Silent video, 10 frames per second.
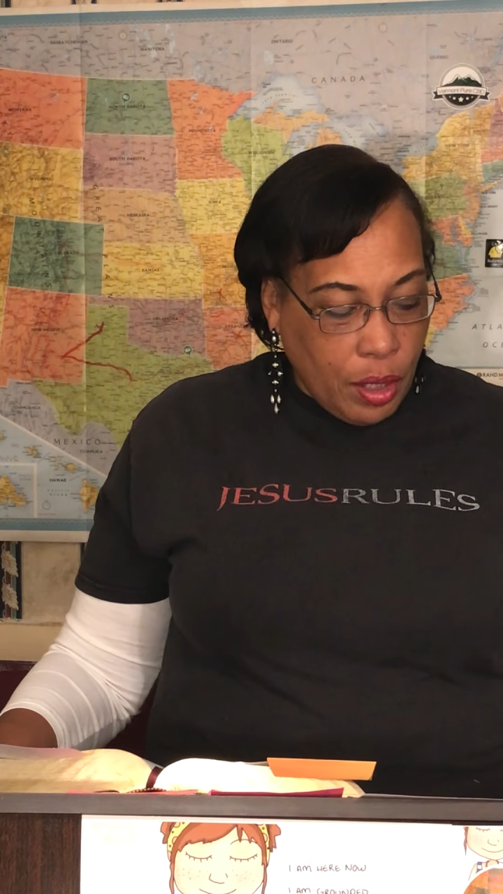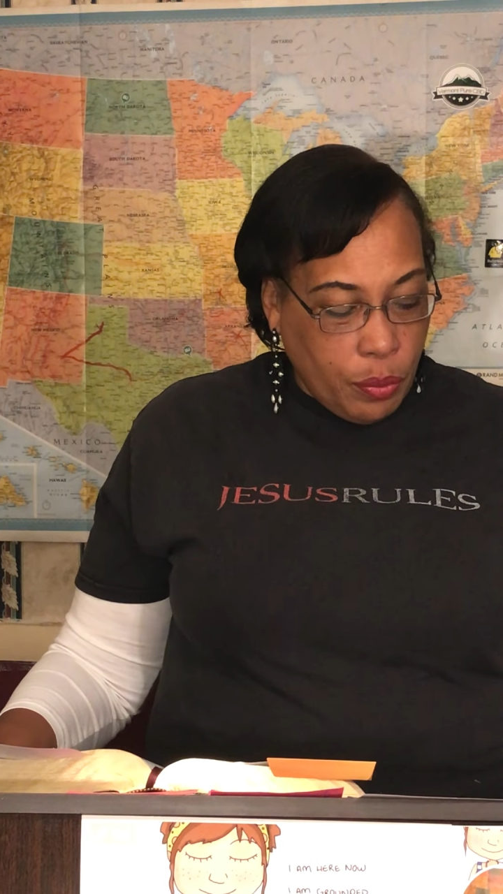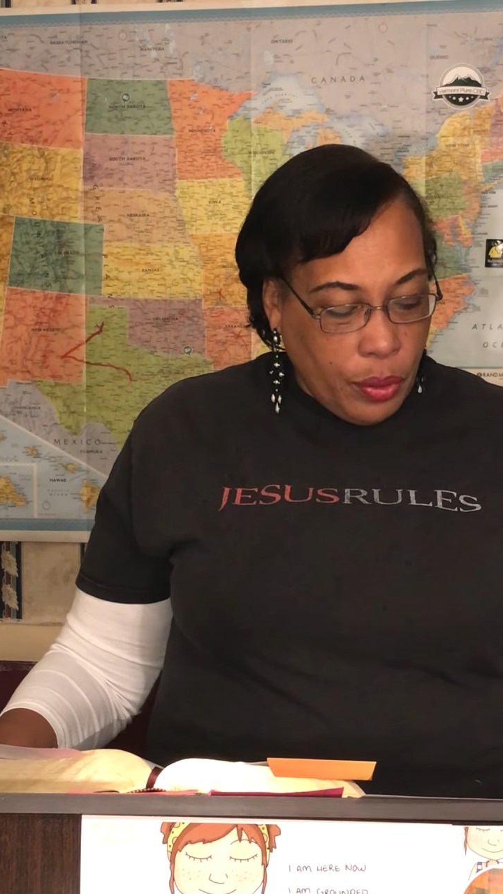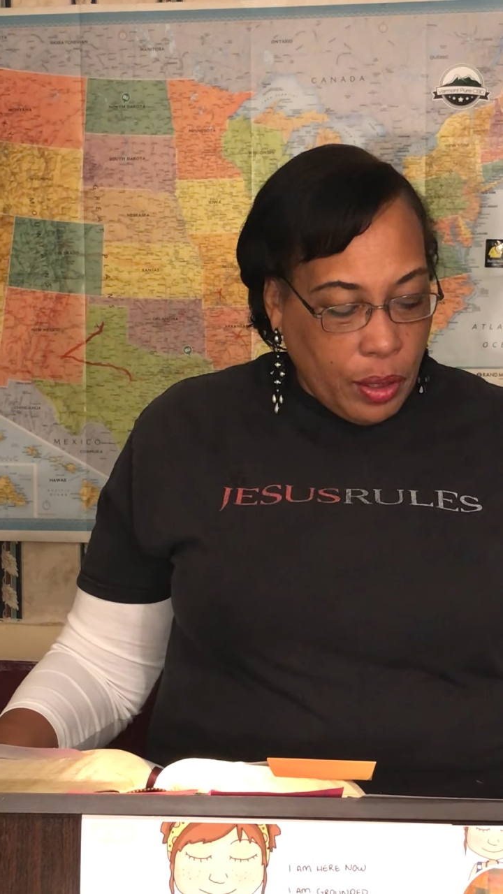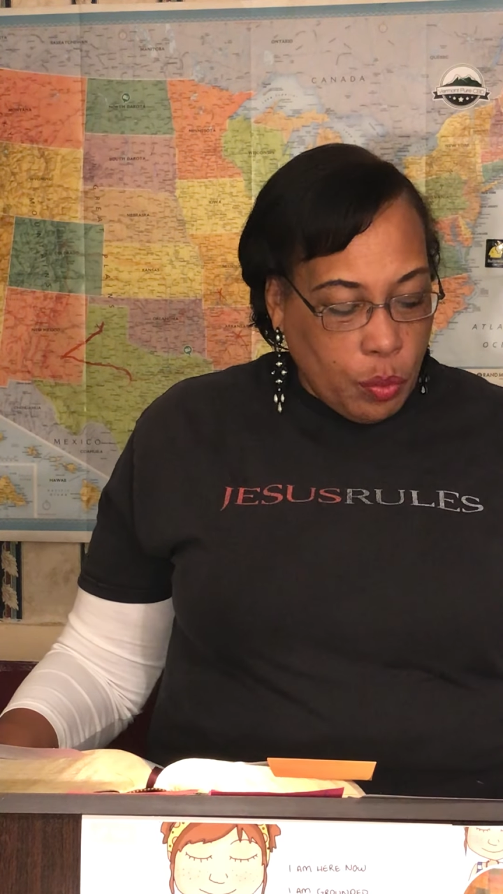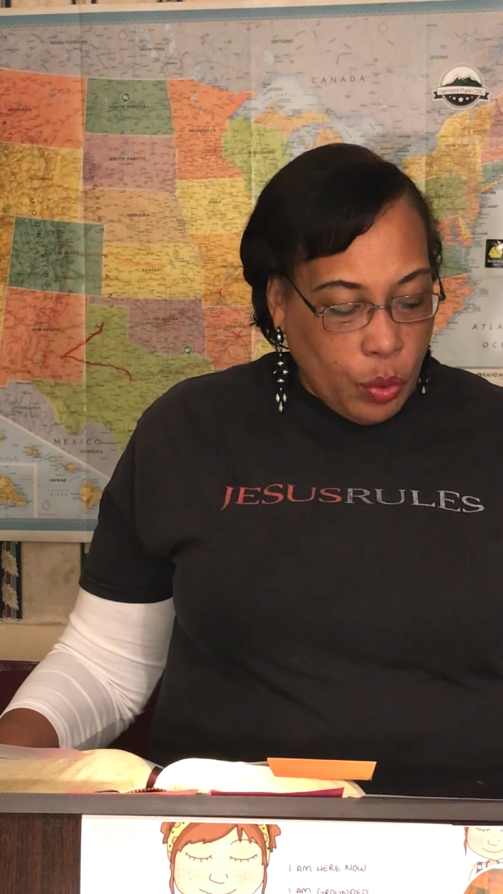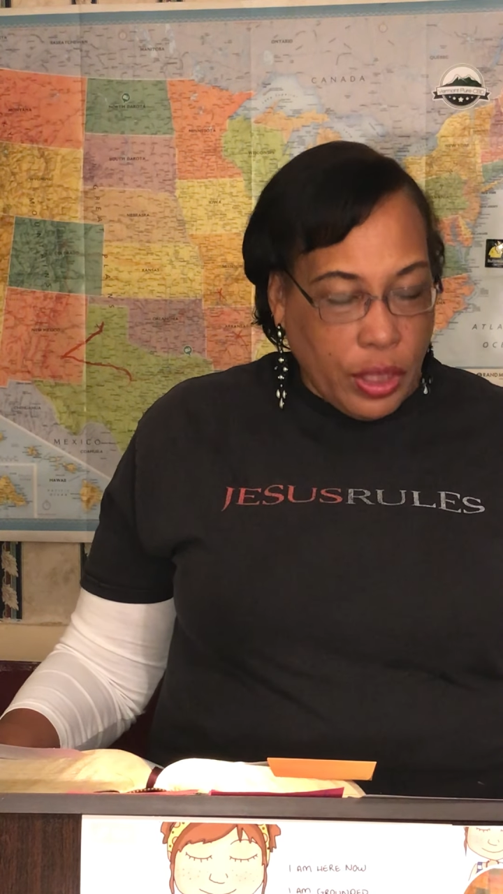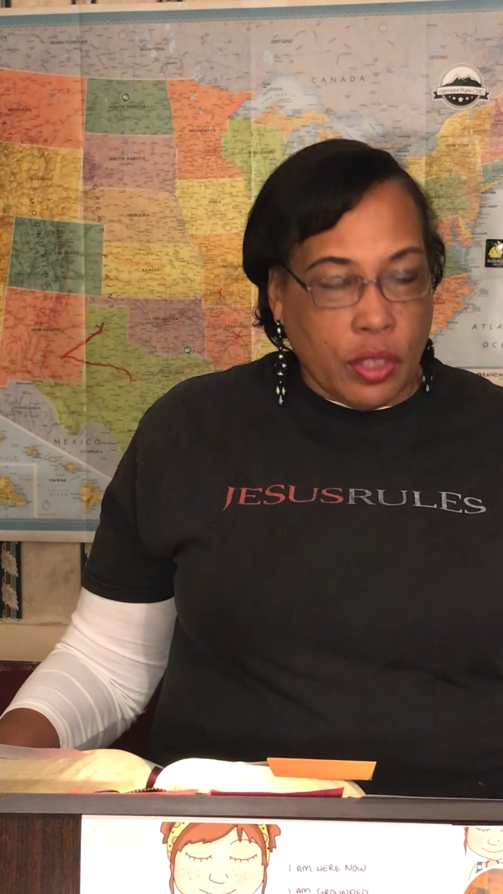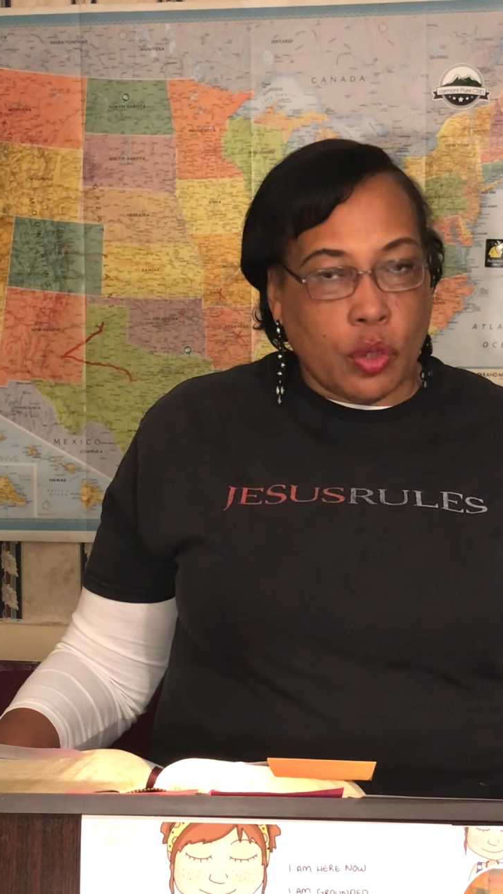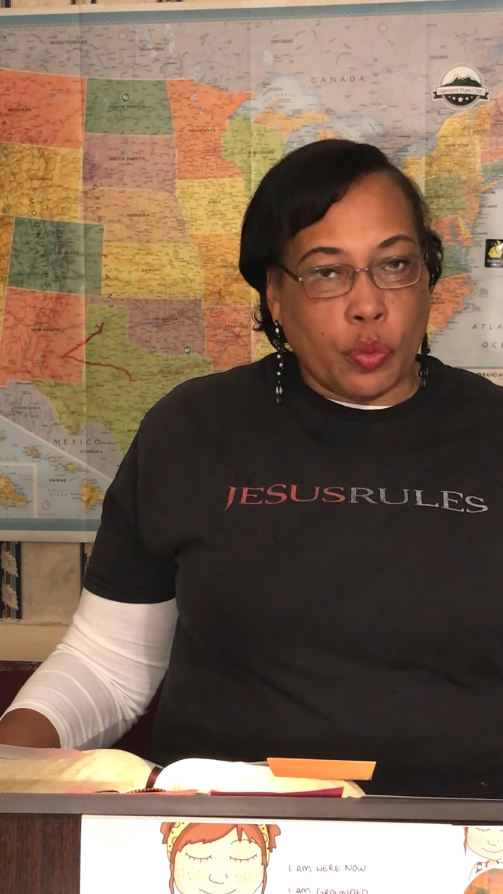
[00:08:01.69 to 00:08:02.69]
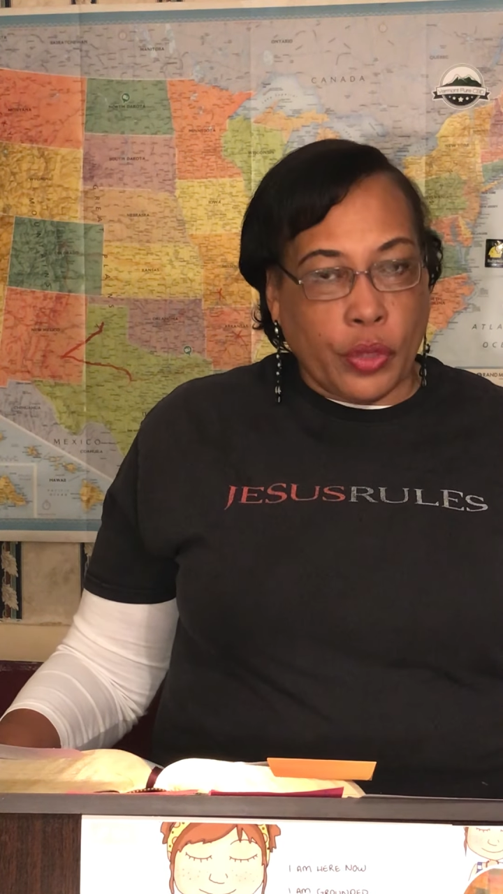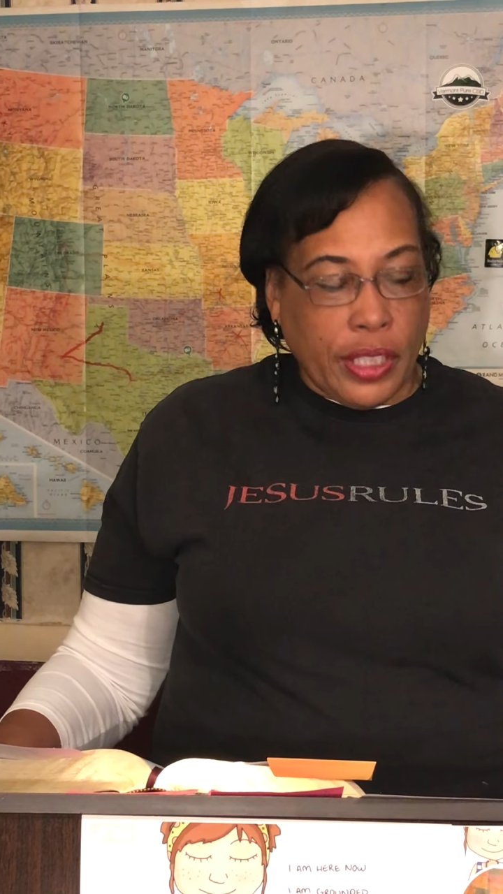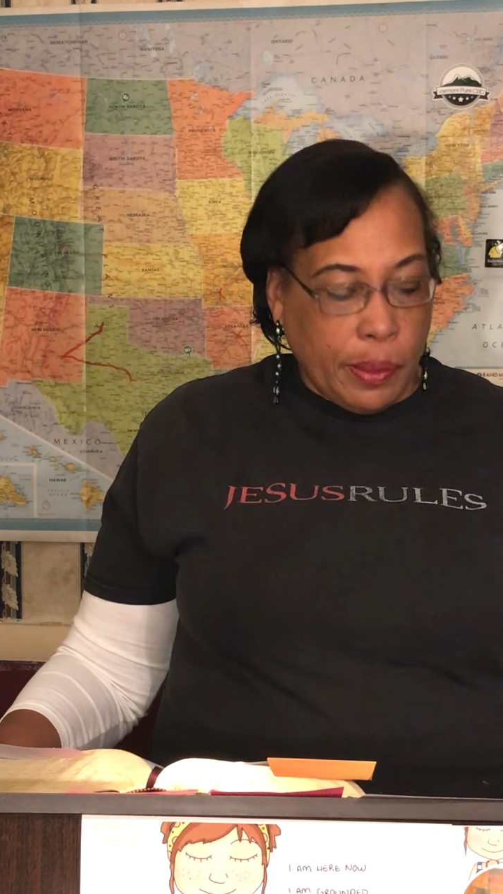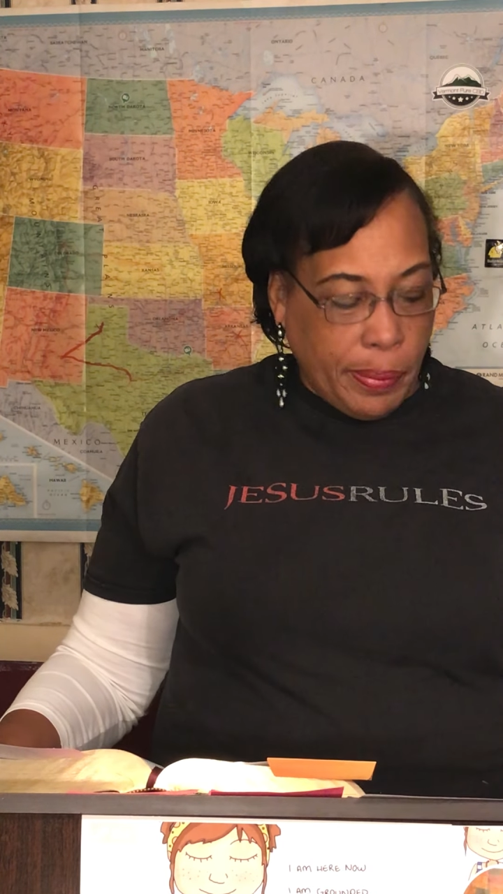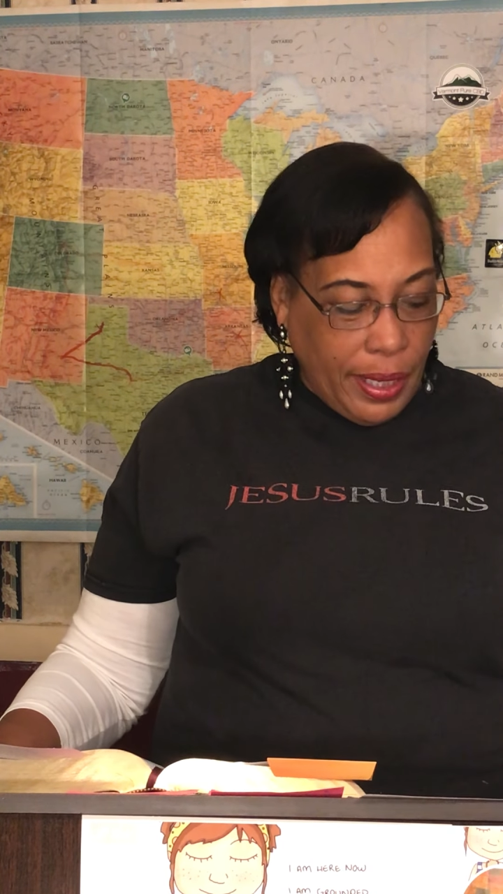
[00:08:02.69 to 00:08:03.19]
we will reap